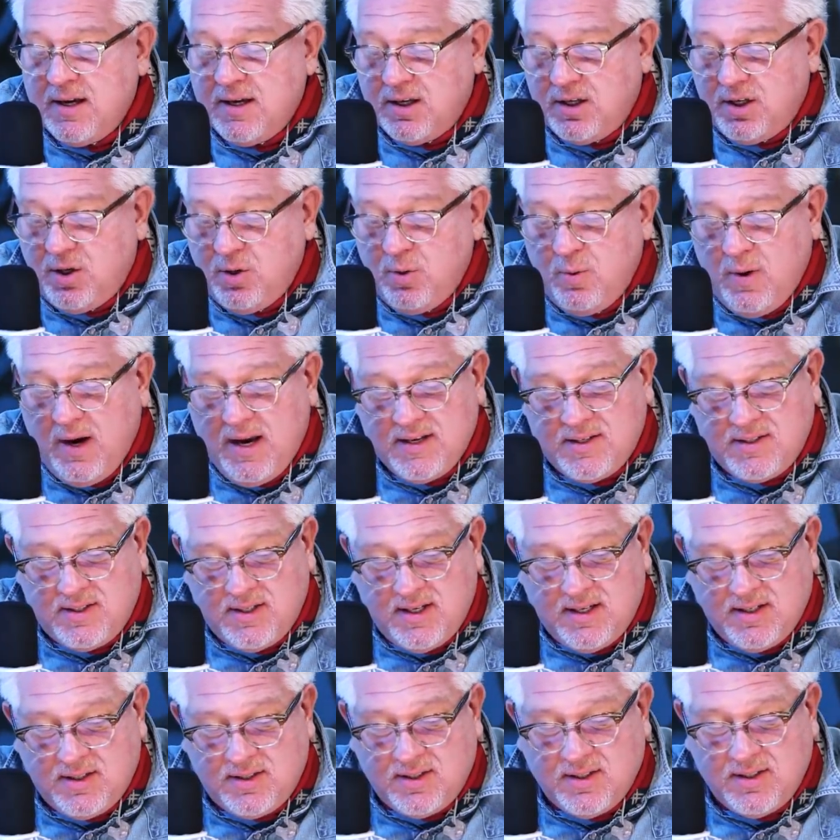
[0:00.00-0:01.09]
U.S.
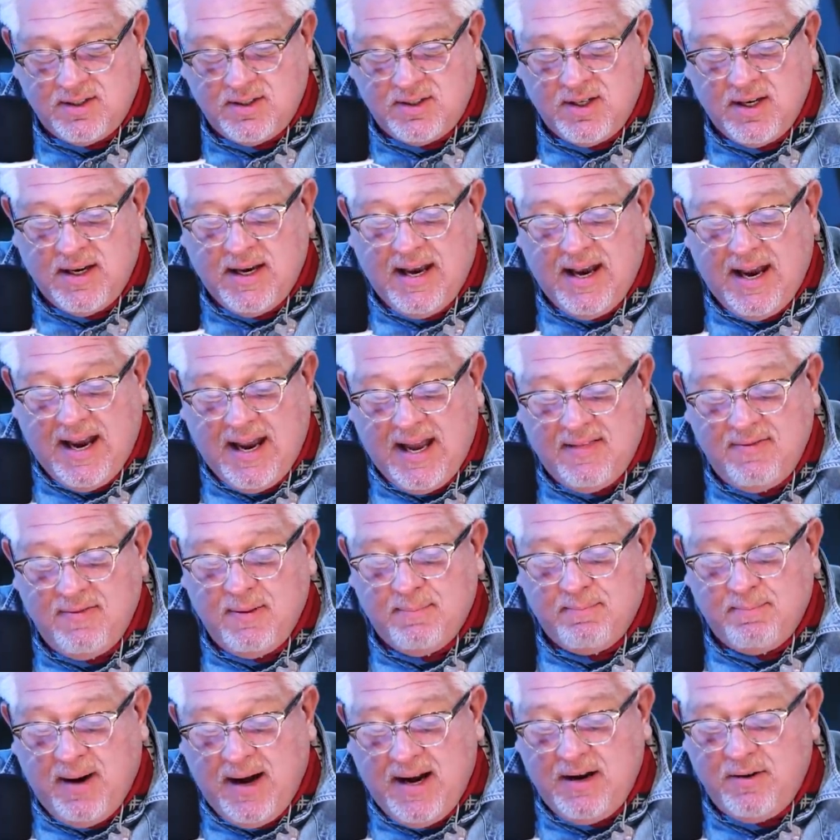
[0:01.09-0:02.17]
citizens, and the
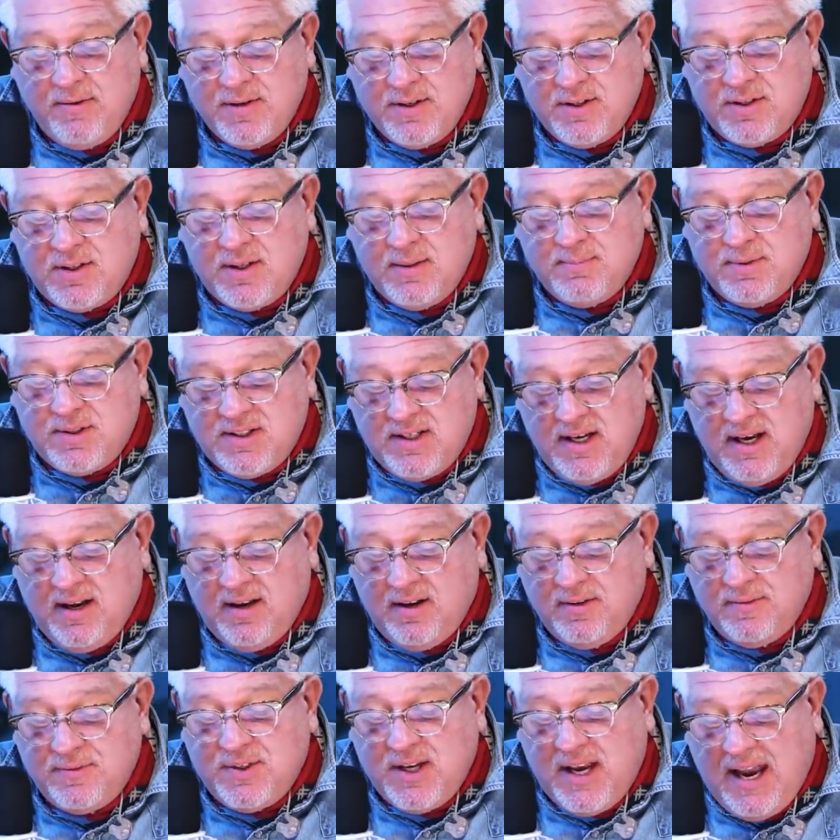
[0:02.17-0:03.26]
migrants
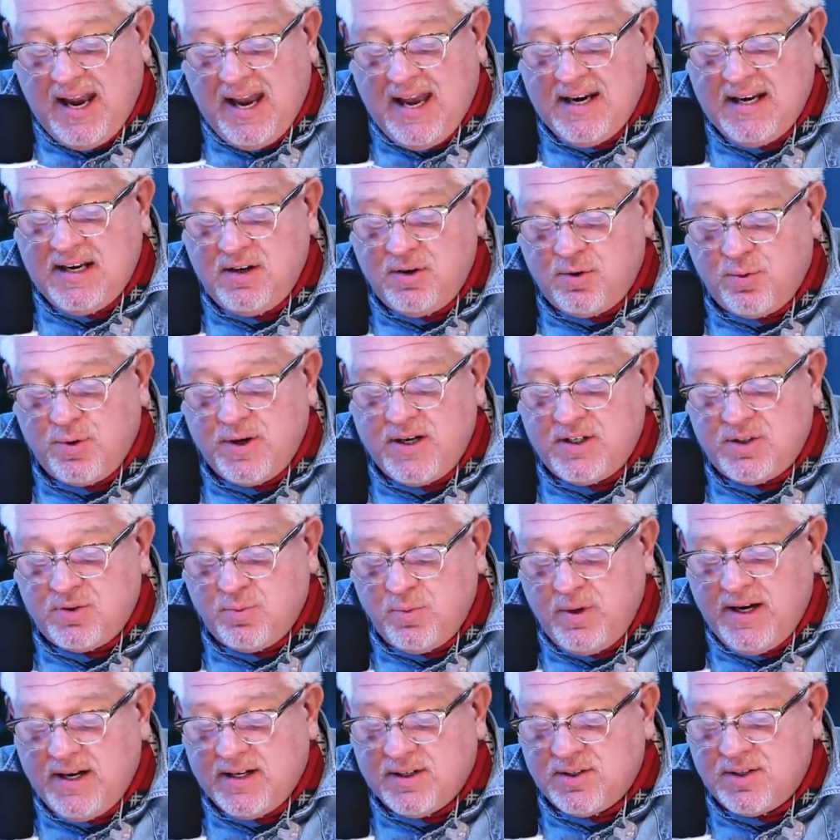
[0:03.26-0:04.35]
themselves at increased
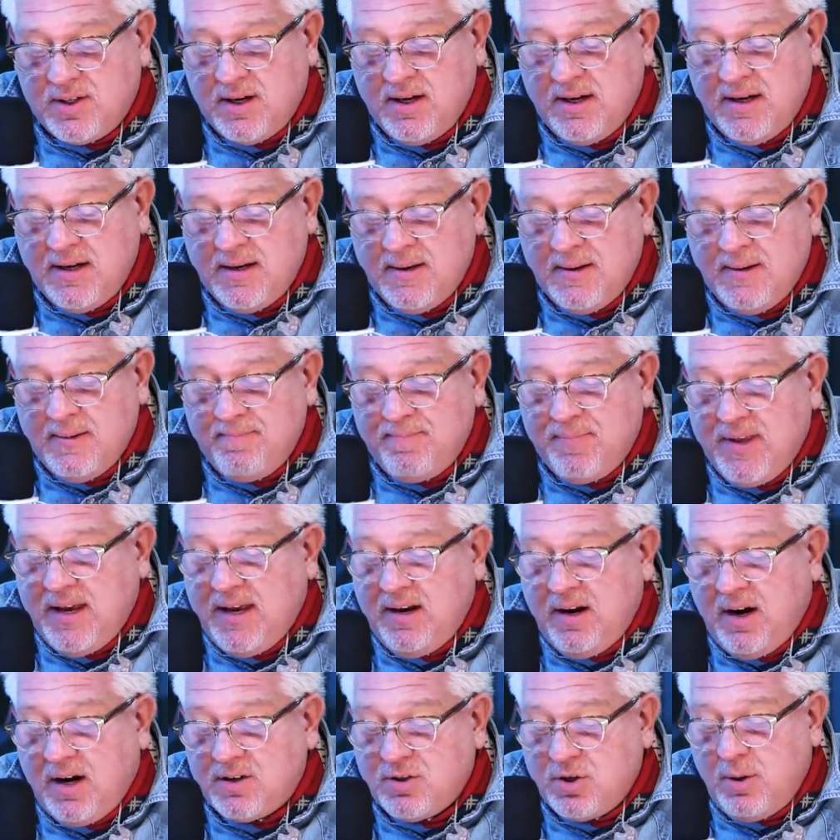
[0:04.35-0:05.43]
risk.
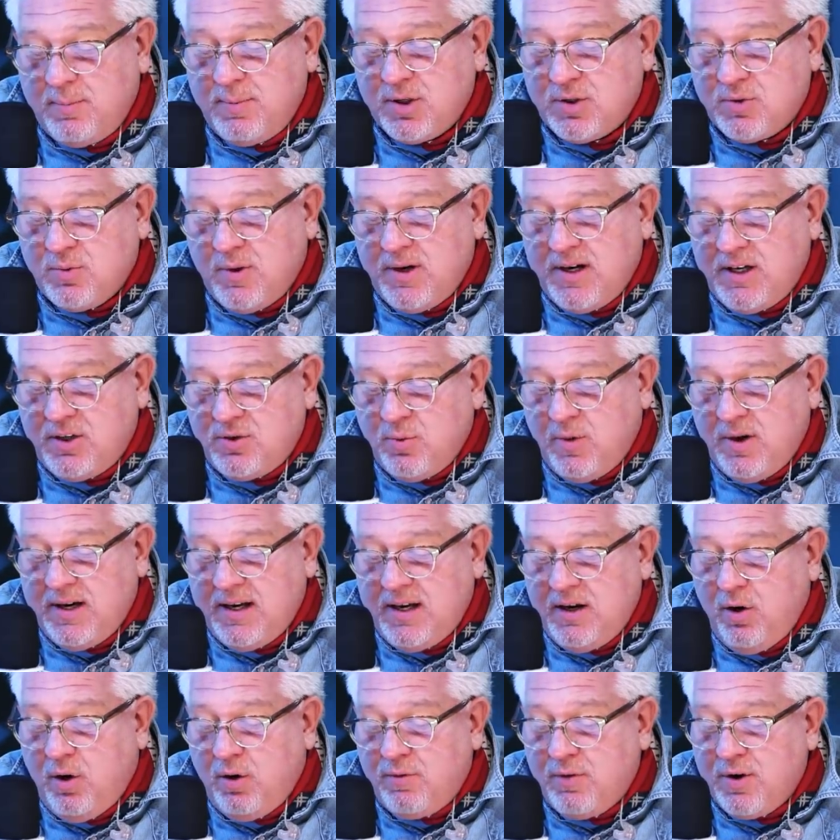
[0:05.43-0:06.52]
In October
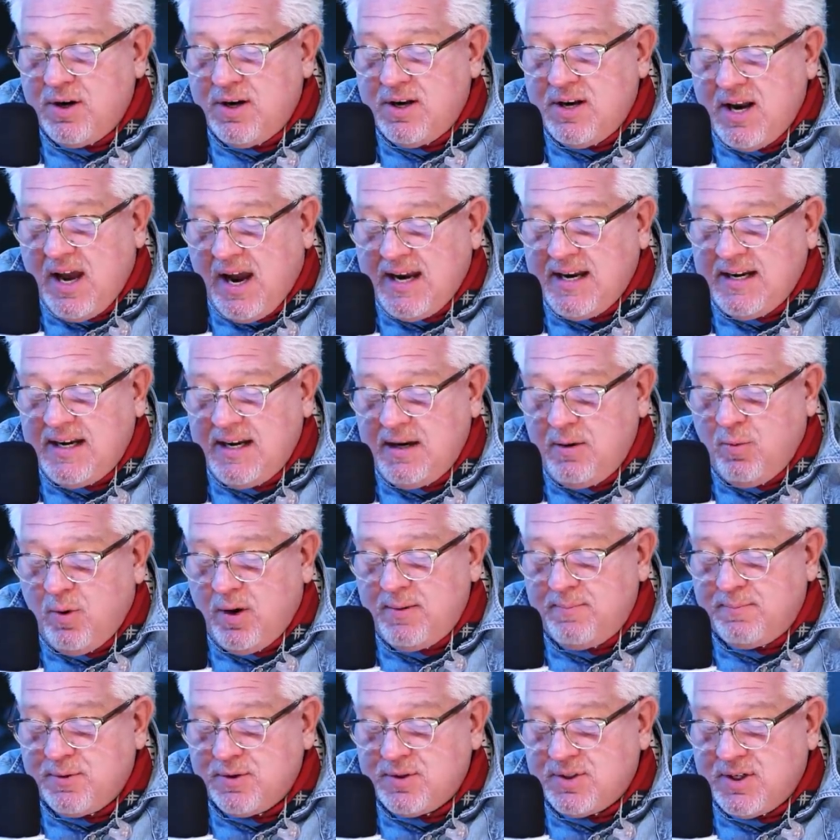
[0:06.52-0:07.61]
2020, over
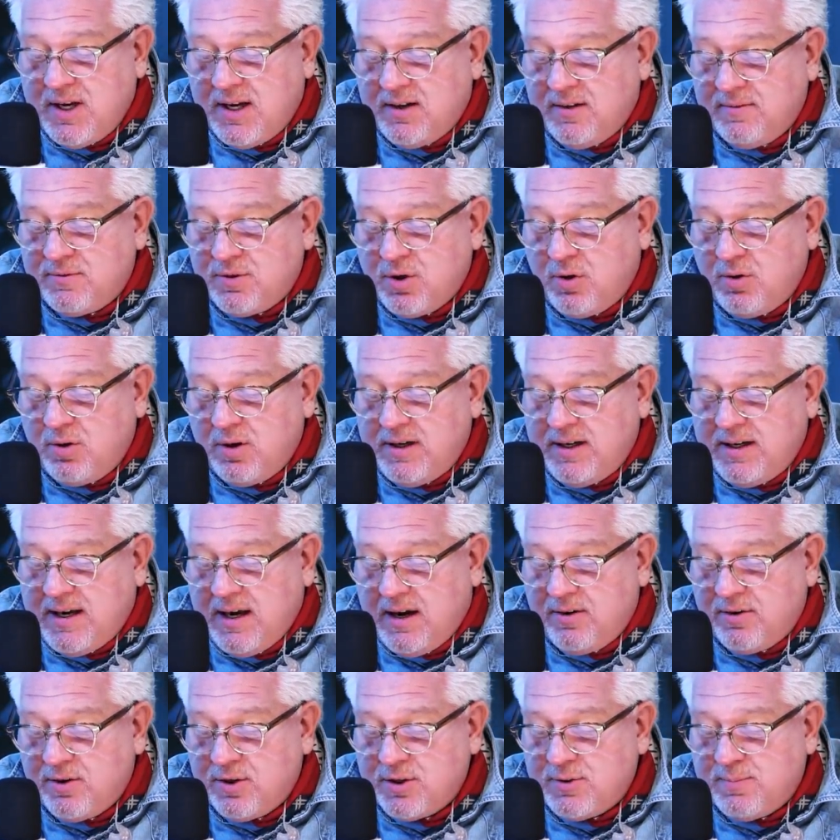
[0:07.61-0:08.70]
91% of total
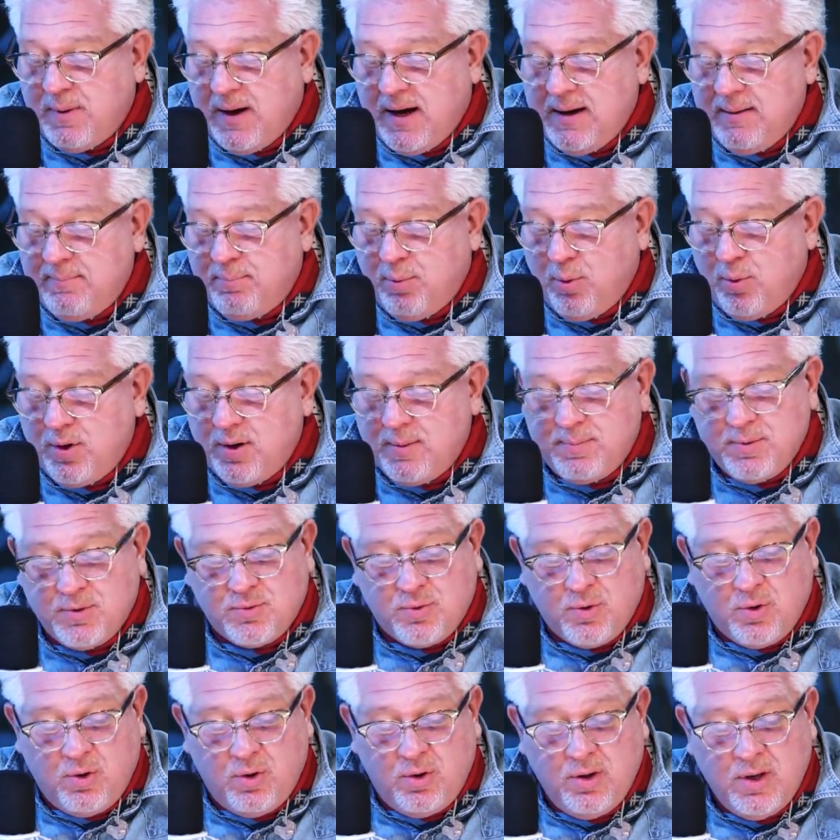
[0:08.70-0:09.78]
encounters by Border
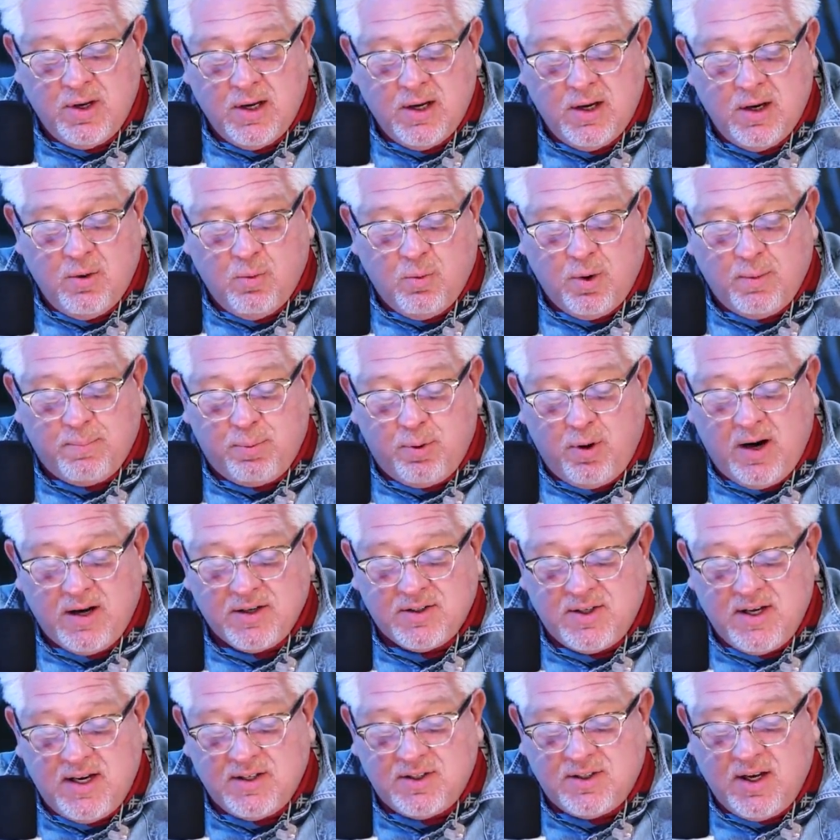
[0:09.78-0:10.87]
Patrol were
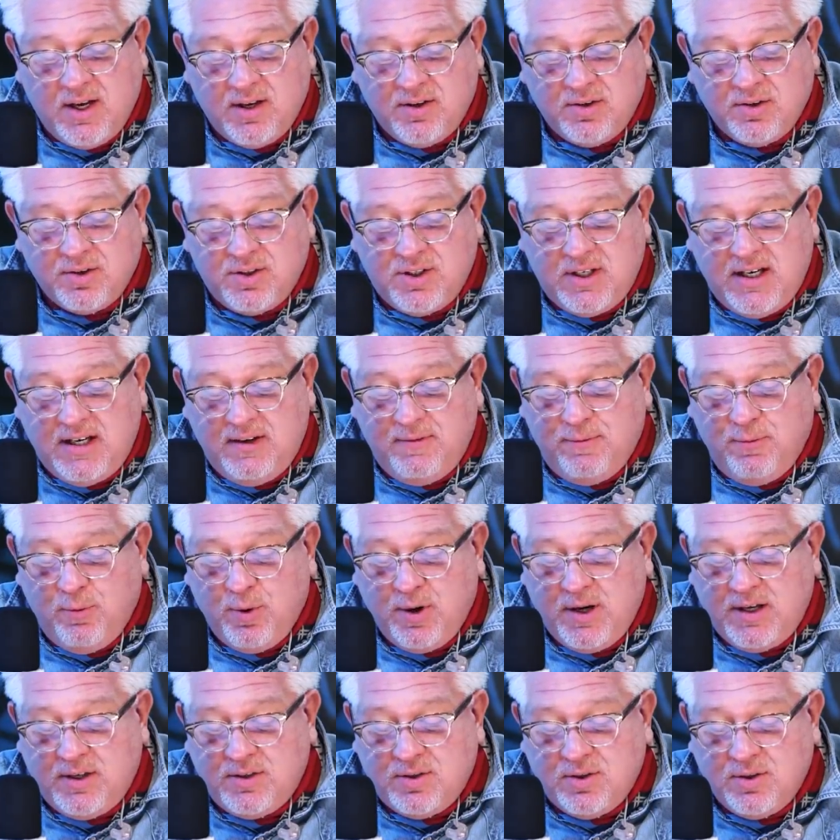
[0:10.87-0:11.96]
processed under T
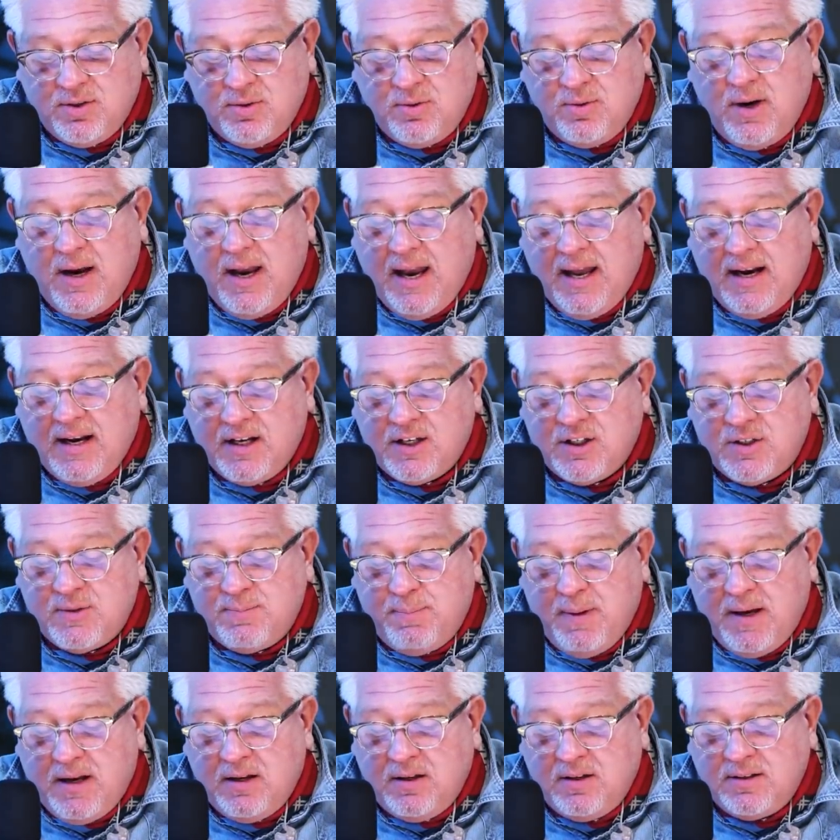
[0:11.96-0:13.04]
42 and
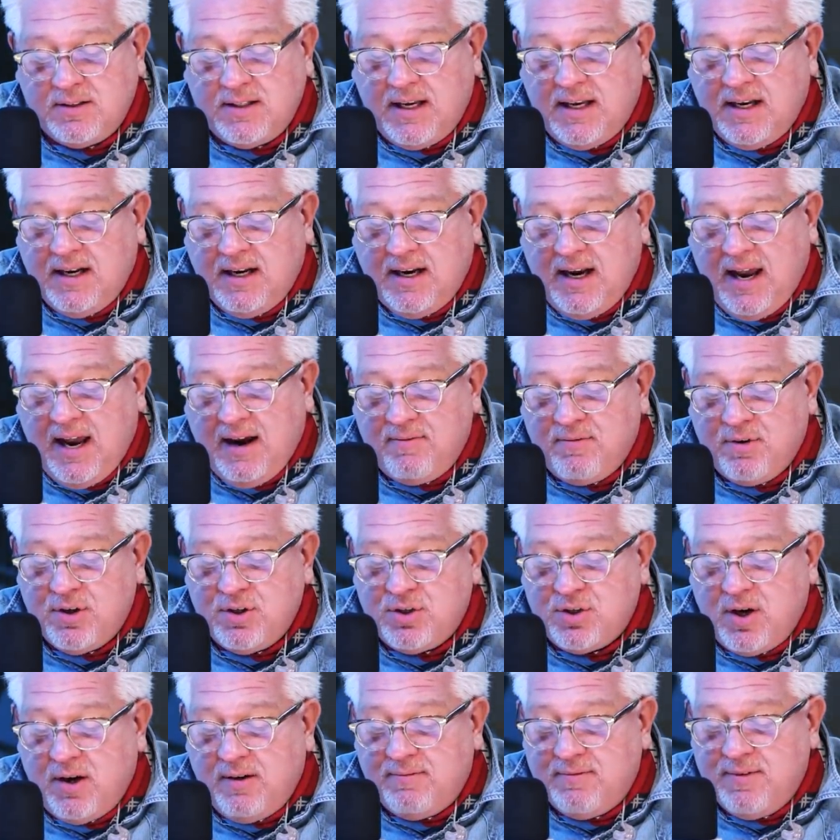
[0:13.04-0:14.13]
expelled in an
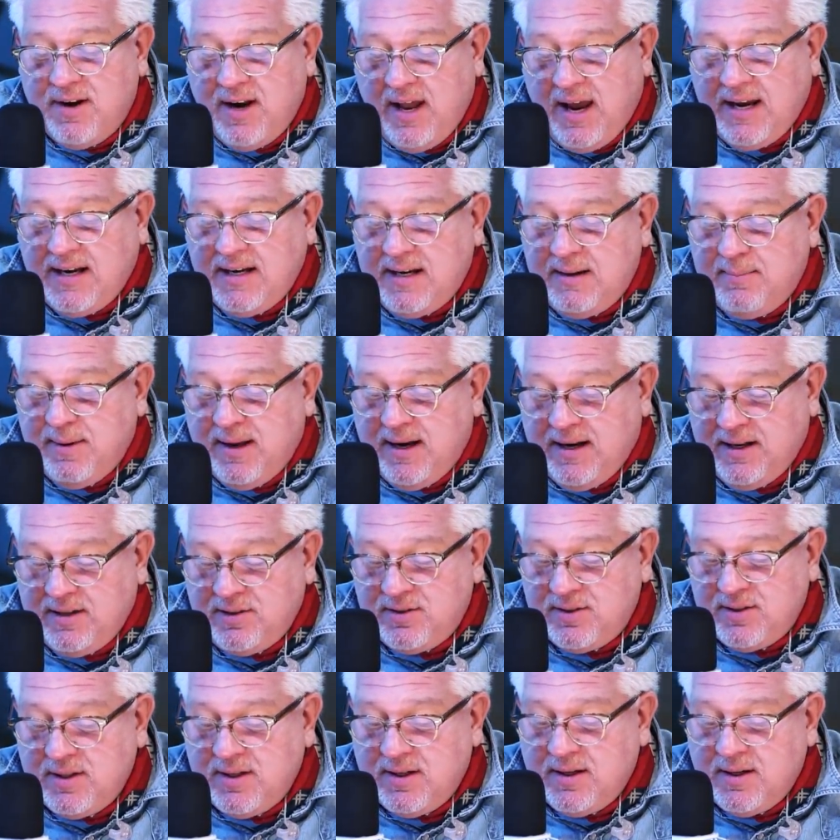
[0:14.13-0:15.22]
average of 90
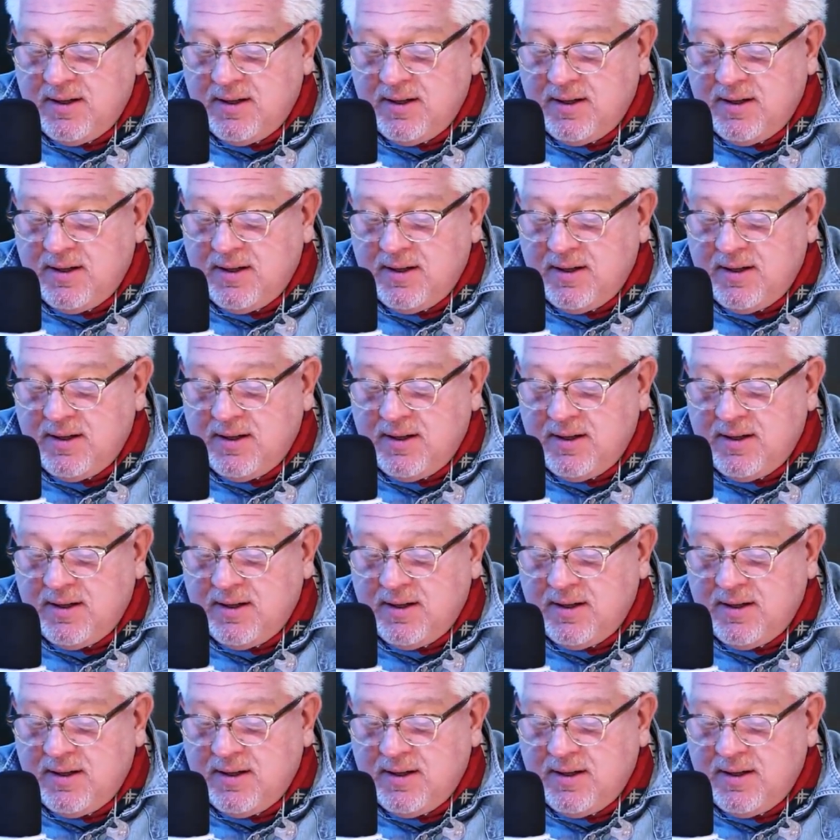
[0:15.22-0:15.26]
minutes.